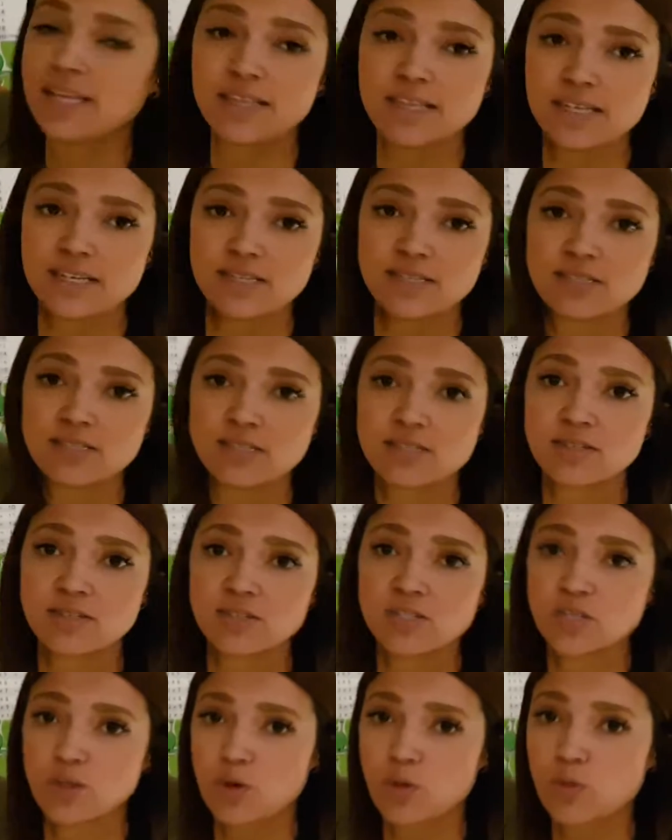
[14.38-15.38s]
aliens,
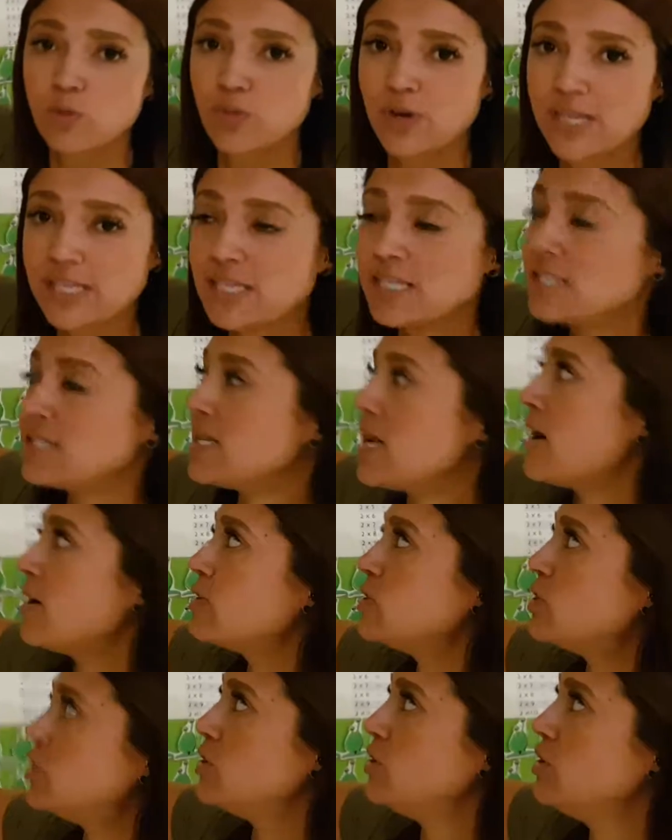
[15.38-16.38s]
so I'll read this
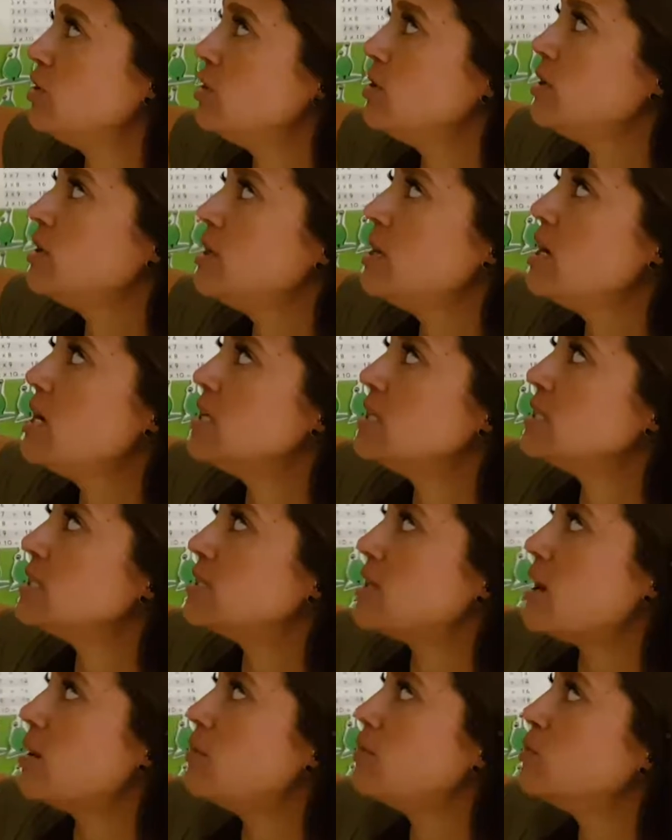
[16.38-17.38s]
out to you.
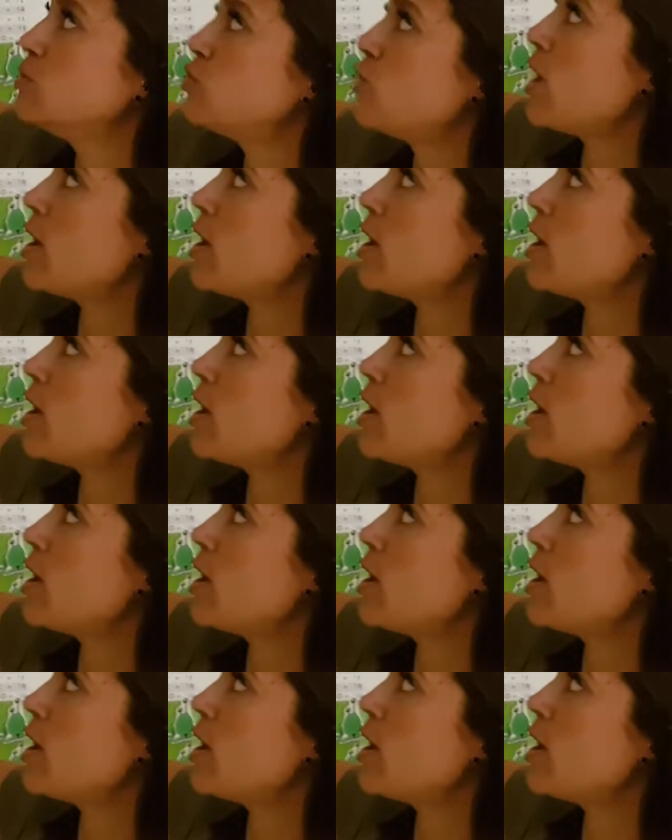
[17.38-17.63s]
Some